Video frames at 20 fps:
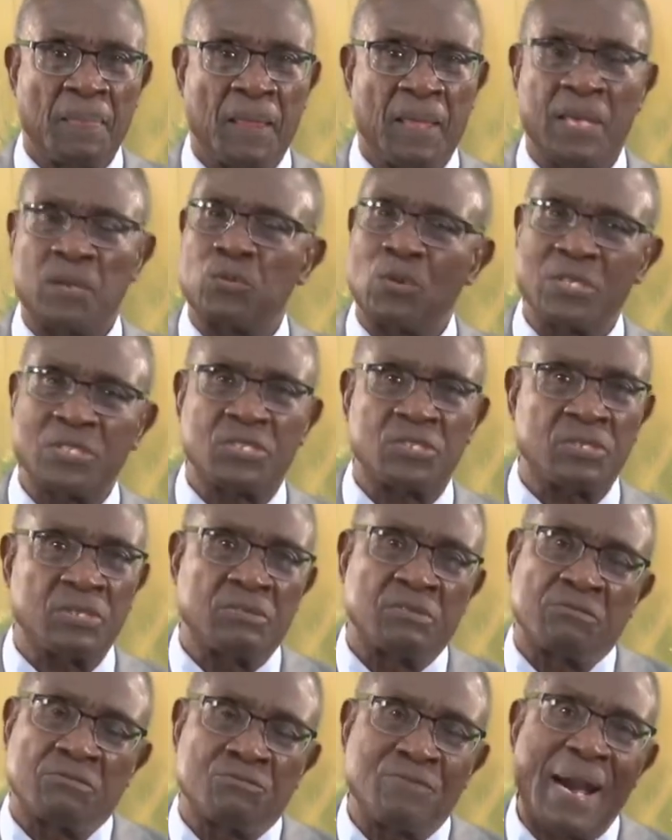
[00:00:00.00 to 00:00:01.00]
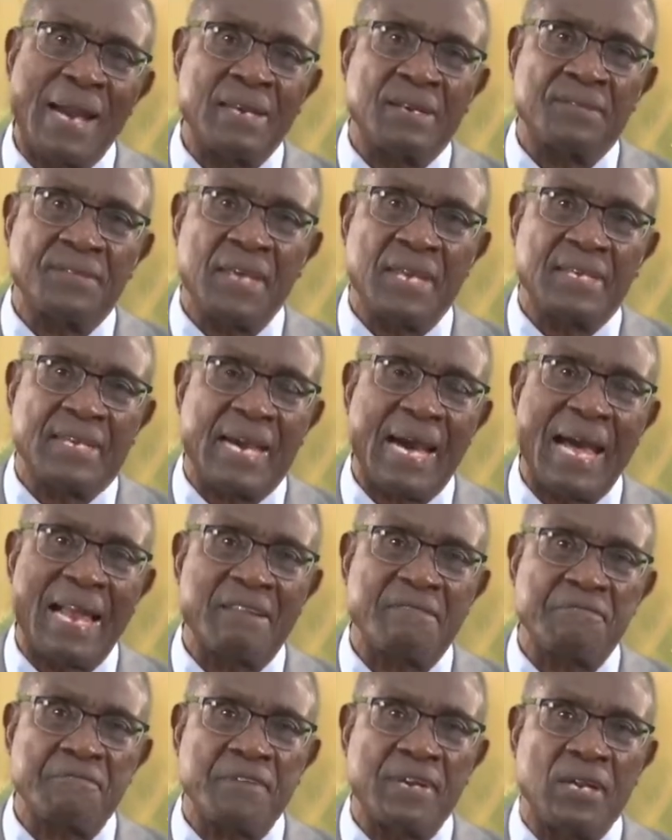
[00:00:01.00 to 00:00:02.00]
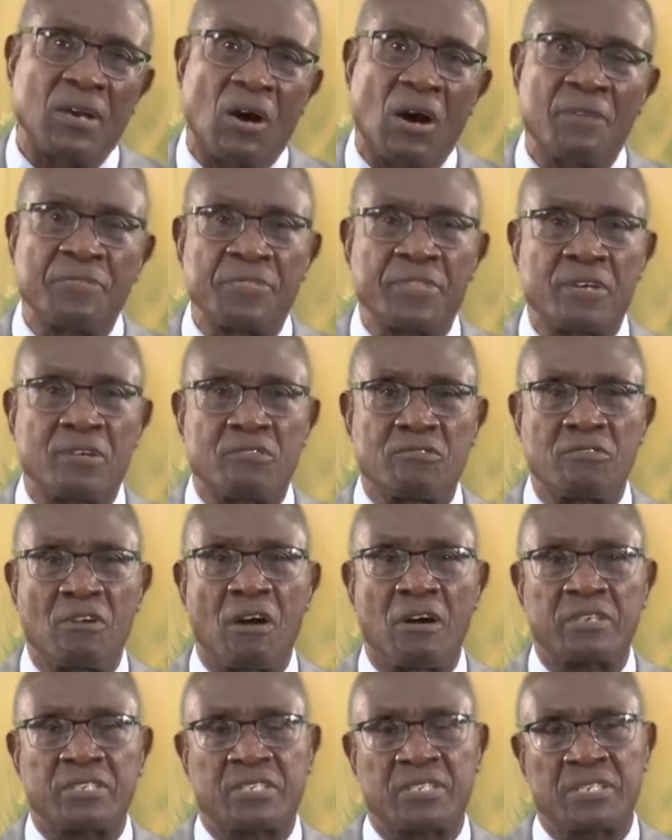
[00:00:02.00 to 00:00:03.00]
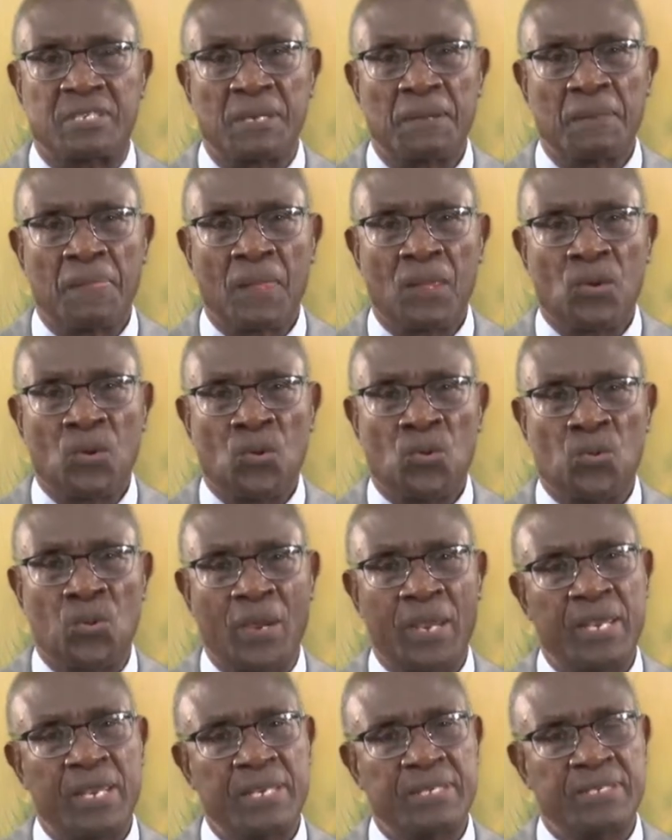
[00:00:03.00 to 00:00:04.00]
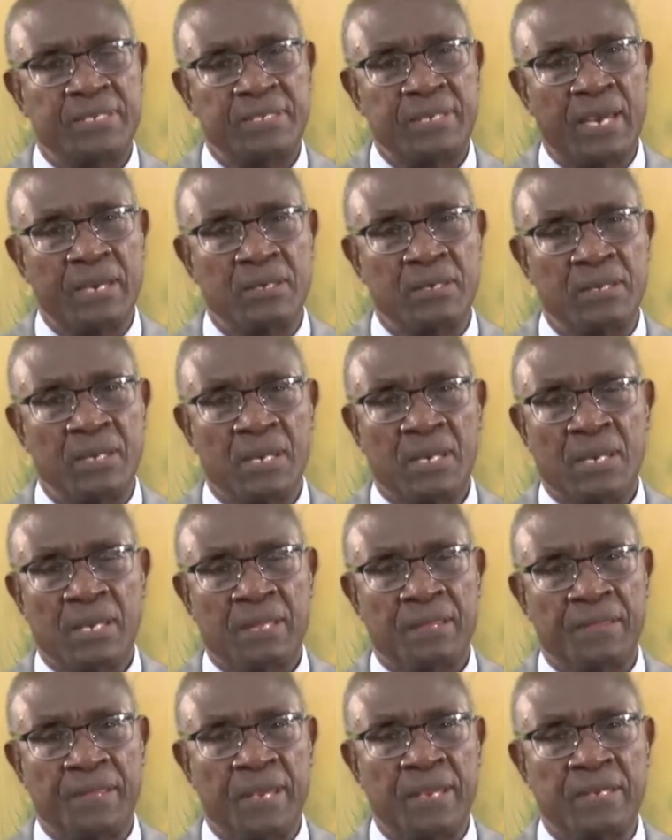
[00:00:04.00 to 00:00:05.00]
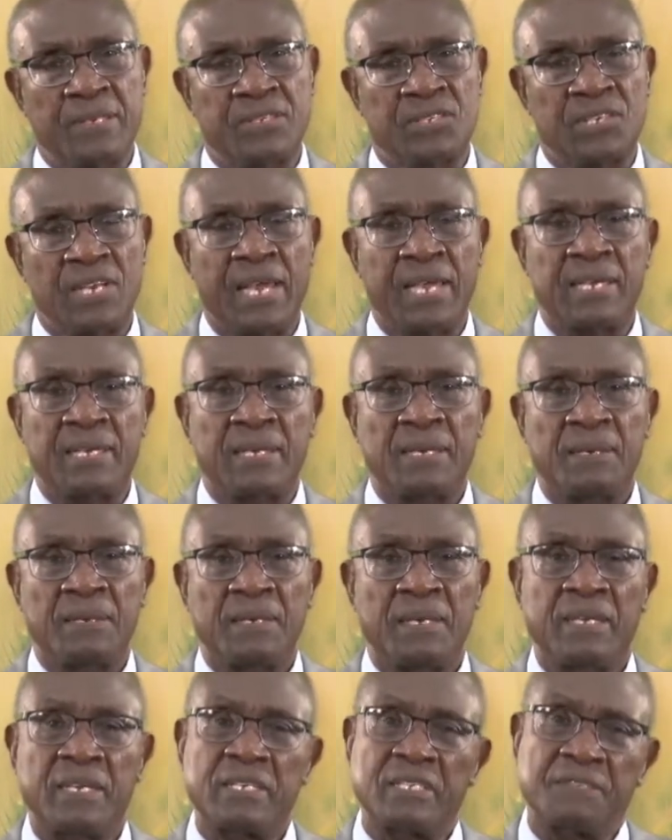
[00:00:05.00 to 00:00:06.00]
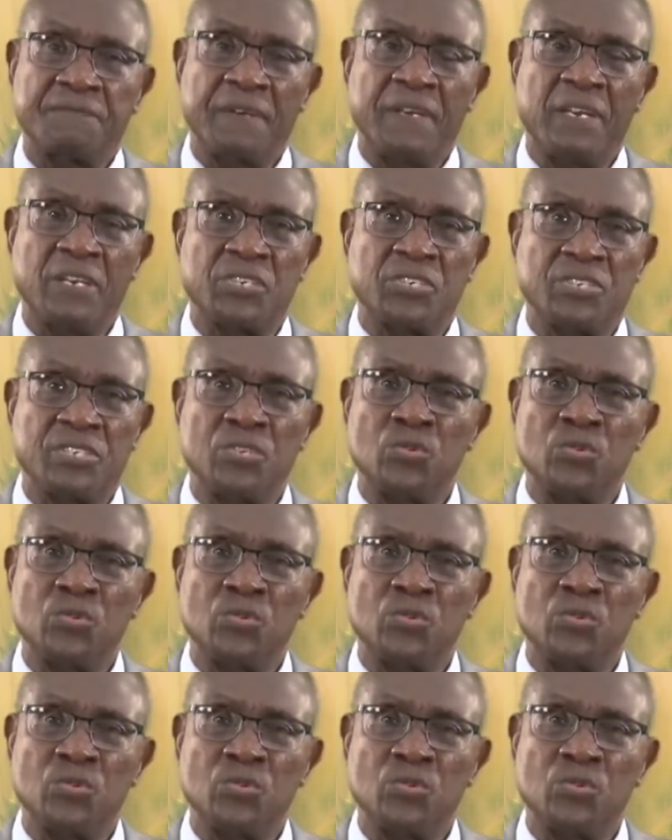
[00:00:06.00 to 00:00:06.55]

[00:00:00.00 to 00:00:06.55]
It was right there at Calvary on the cross where he said things like, "It is finished."